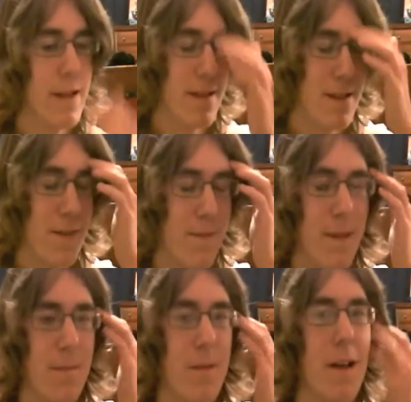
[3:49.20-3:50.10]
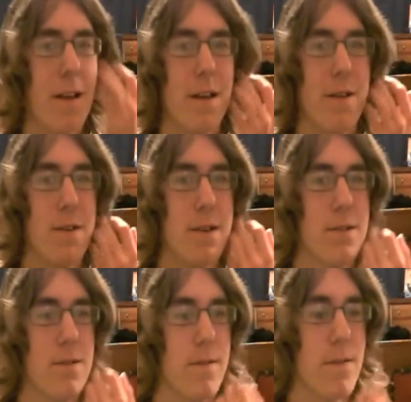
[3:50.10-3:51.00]
if I'm going
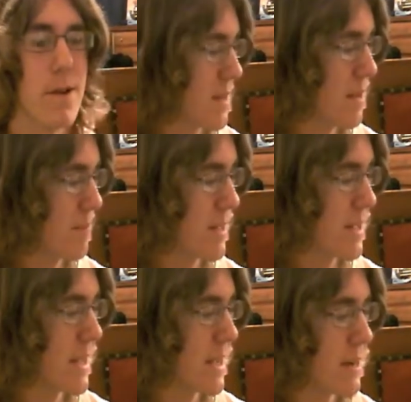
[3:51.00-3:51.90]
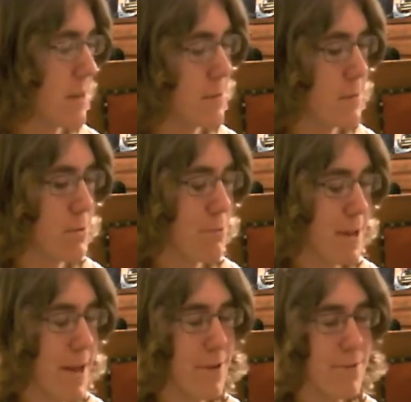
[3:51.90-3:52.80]
to a friend. I'm thinking another
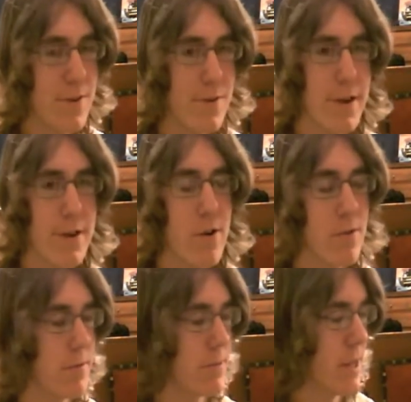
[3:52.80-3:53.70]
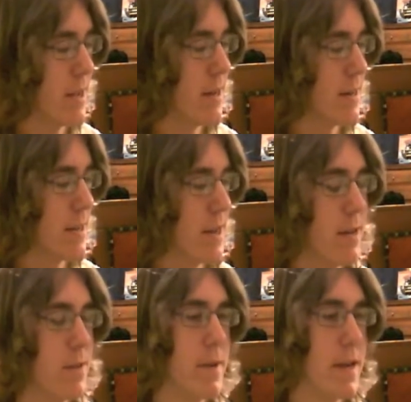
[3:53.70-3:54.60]
$28 or $30 in it, and
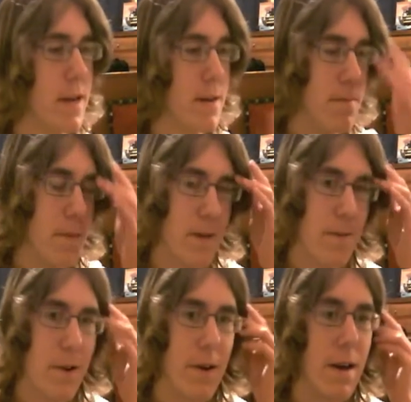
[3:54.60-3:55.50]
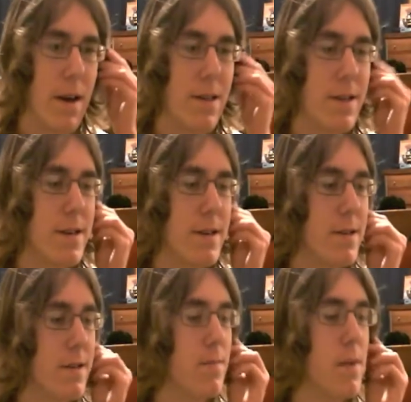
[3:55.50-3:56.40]
it'll become a very nice
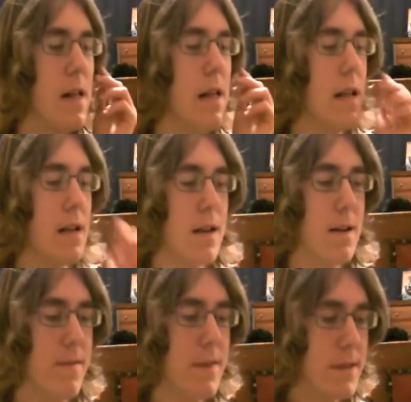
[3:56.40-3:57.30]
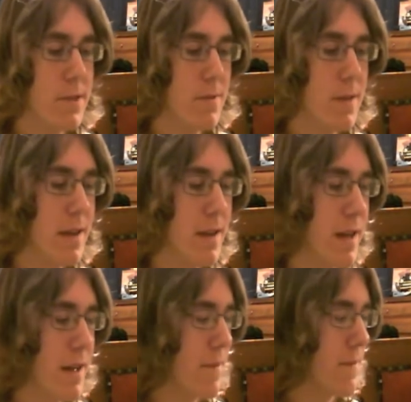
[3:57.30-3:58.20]
system.
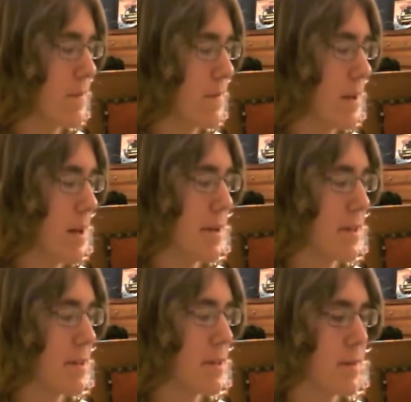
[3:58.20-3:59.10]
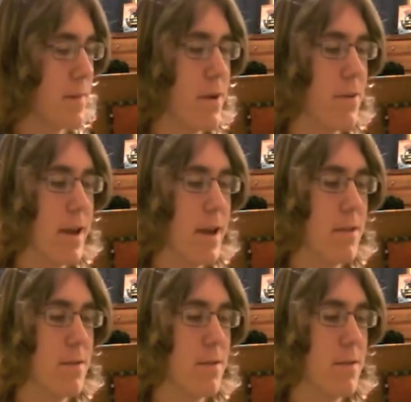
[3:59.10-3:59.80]
Eventually, if I somehow get